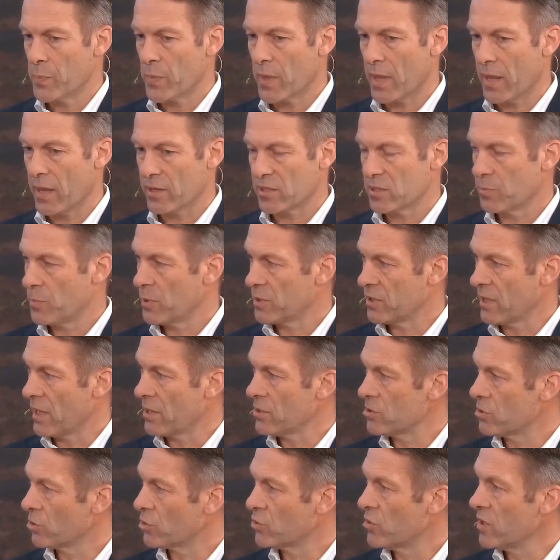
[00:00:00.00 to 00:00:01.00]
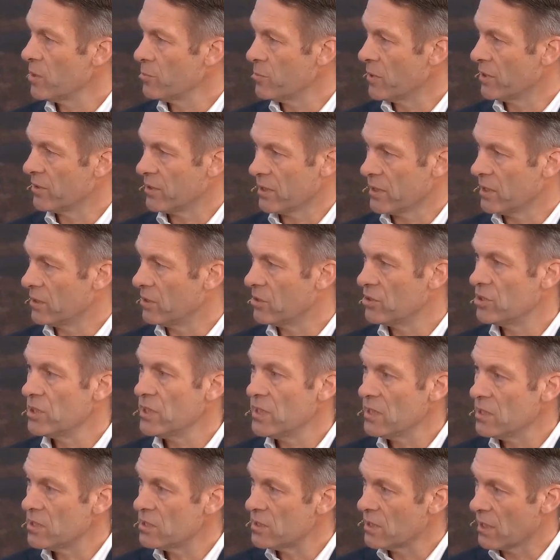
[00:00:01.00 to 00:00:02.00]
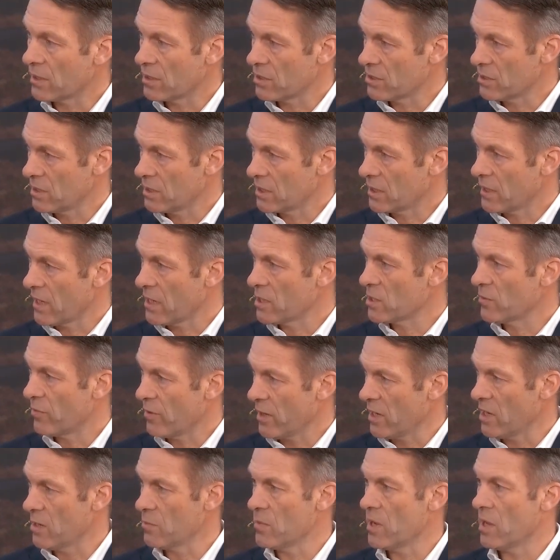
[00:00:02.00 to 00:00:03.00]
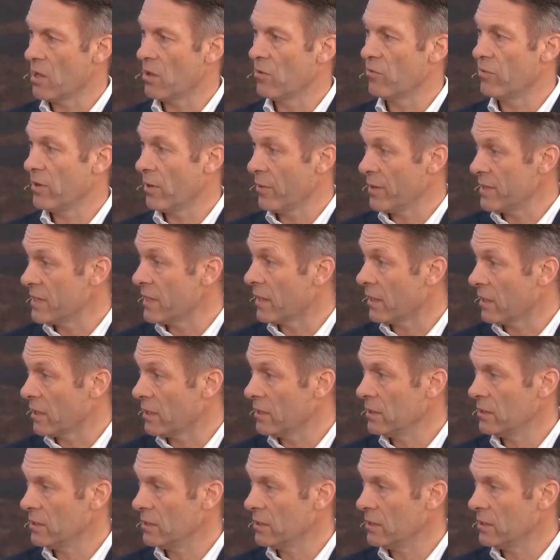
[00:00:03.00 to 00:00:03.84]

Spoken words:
as a potential treatment in a disease that is, in the case of AML, very deadly.